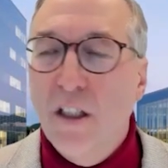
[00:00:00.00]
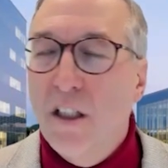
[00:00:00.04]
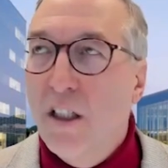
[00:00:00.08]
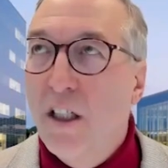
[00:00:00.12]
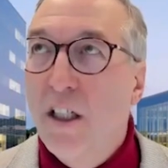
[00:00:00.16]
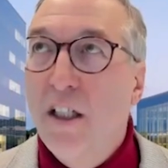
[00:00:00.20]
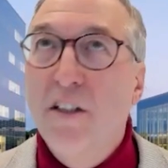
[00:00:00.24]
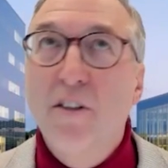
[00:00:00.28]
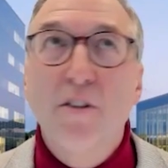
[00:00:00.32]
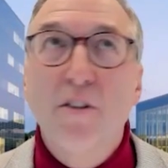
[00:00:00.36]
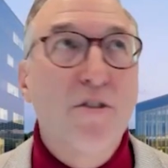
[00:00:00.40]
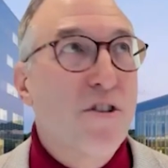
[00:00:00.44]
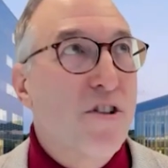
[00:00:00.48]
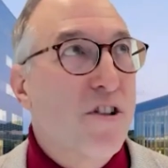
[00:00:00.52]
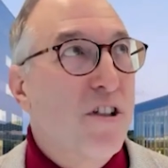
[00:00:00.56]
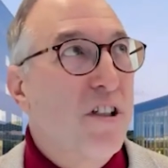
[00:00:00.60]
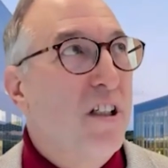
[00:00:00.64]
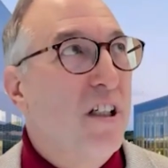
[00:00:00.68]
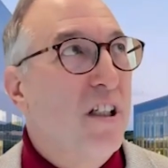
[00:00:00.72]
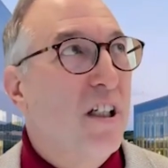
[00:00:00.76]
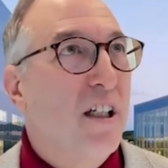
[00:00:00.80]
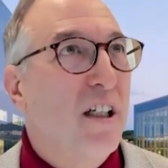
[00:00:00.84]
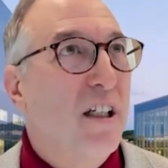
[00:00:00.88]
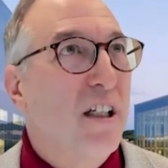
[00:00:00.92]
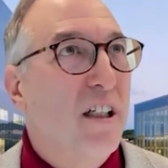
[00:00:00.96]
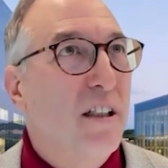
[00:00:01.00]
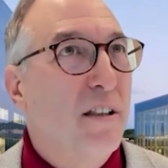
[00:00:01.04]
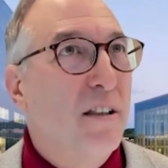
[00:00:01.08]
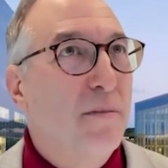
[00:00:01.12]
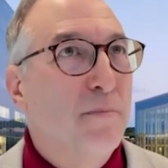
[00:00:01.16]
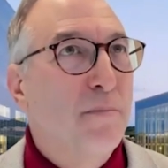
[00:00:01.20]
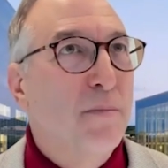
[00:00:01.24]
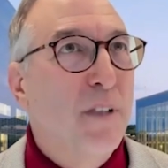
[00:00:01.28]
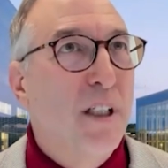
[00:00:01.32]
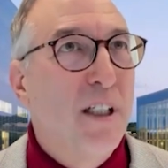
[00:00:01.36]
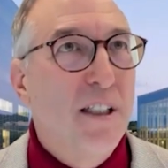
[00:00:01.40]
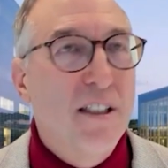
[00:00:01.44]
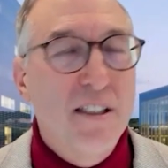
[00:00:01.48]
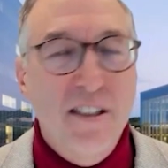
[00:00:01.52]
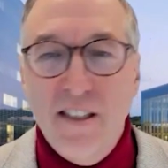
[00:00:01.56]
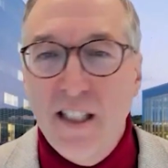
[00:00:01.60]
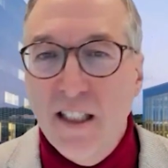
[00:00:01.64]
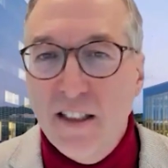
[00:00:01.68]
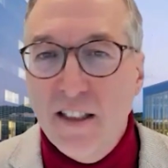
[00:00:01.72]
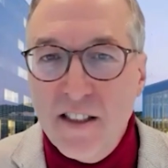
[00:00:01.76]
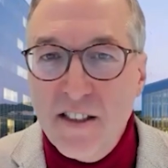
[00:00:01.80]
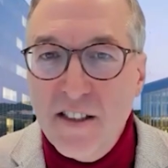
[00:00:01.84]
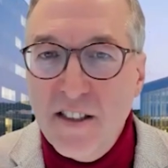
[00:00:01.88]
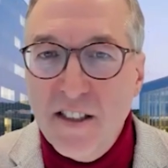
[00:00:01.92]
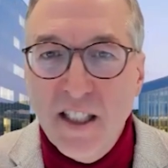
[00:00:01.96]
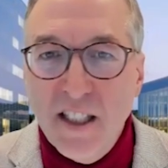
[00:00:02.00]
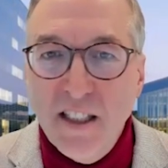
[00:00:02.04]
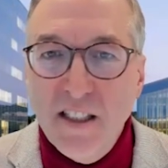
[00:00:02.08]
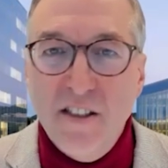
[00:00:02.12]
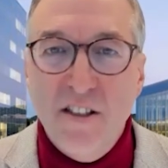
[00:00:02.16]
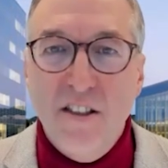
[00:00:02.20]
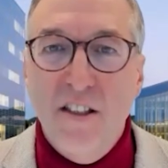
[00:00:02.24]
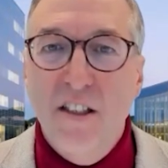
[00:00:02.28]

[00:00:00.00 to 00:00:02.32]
energy statistics,